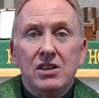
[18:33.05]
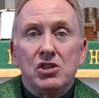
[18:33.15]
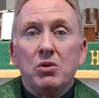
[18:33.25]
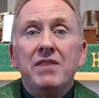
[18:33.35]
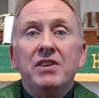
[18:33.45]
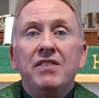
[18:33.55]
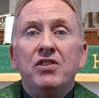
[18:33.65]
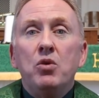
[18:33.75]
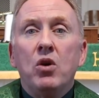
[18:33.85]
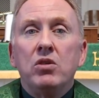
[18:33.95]
So even if
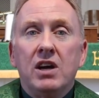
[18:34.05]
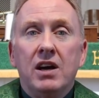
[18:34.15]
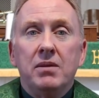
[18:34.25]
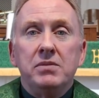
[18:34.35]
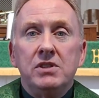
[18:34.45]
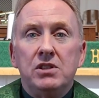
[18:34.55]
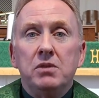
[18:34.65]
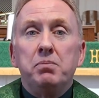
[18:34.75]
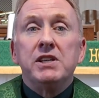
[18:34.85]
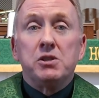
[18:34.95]
you won't come
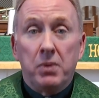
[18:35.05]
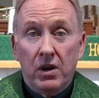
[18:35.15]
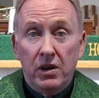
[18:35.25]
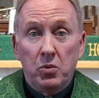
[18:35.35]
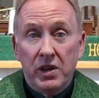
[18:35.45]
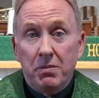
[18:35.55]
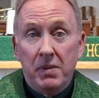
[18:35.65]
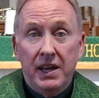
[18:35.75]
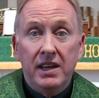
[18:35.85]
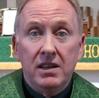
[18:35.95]
to Pittsburgh with
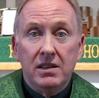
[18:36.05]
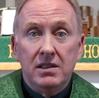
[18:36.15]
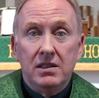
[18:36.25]
me,